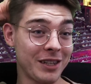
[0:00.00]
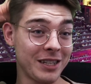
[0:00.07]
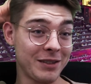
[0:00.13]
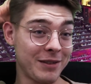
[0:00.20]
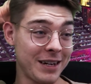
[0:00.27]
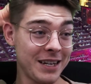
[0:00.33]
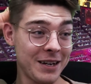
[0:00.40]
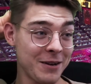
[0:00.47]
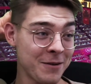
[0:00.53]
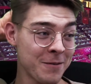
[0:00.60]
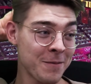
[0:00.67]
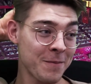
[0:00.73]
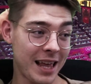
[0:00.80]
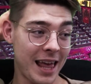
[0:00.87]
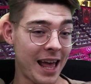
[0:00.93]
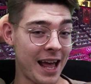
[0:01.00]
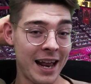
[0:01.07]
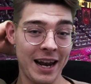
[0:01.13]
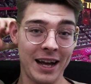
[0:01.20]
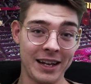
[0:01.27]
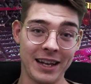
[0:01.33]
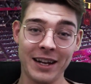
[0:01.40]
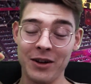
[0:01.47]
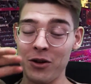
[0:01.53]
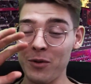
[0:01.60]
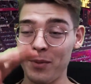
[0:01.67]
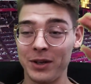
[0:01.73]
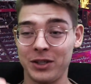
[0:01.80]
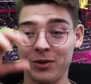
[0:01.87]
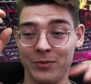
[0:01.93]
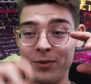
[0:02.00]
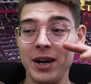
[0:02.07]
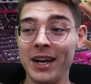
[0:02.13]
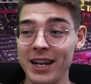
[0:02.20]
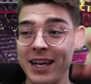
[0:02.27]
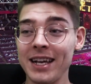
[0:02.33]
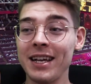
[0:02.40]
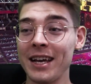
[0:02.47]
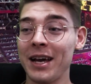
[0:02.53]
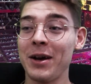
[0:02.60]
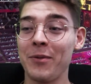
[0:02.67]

this video, and I did a whole bunch of writing,